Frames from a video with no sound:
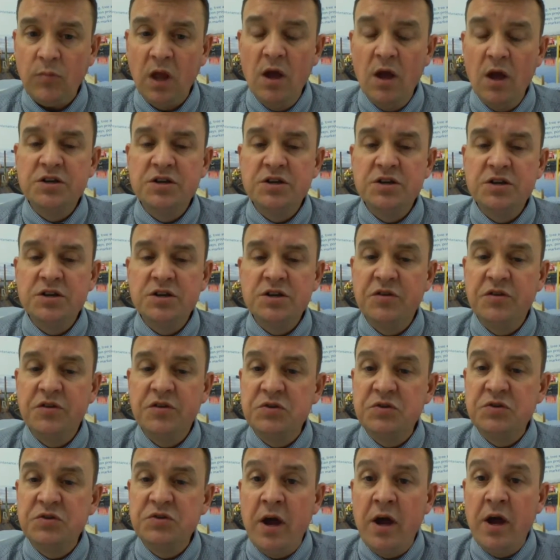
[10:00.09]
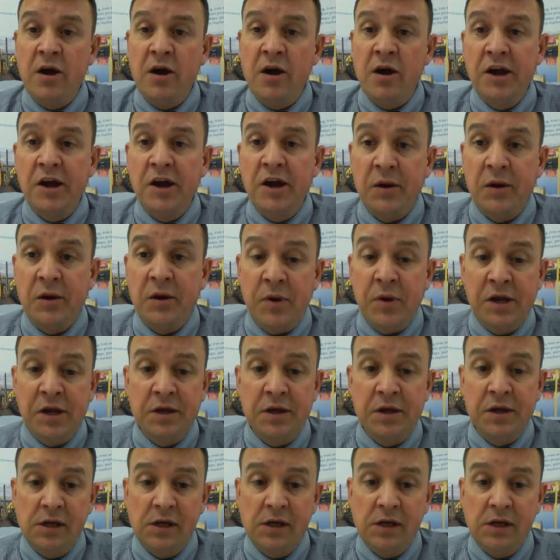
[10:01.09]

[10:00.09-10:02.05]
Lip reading: So this is where I come in.